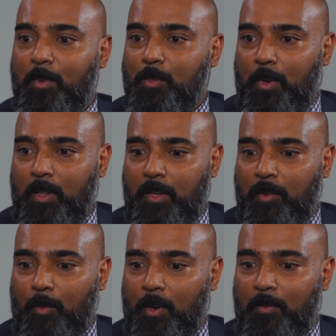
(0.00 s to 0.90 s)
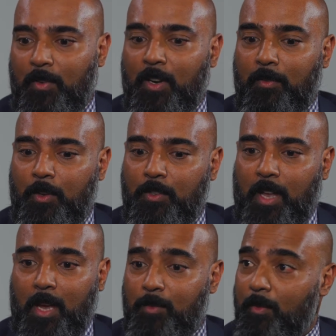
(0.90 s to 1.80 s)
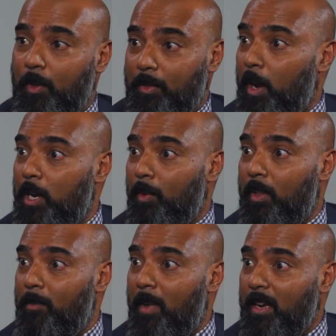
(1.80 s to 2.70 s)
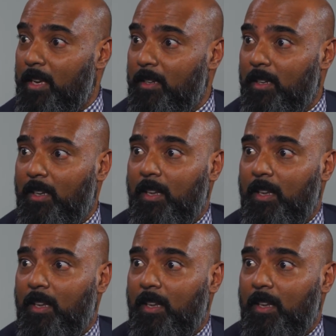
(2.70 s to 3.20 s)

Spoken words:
was one of the very few schemes, if not the only one on the market,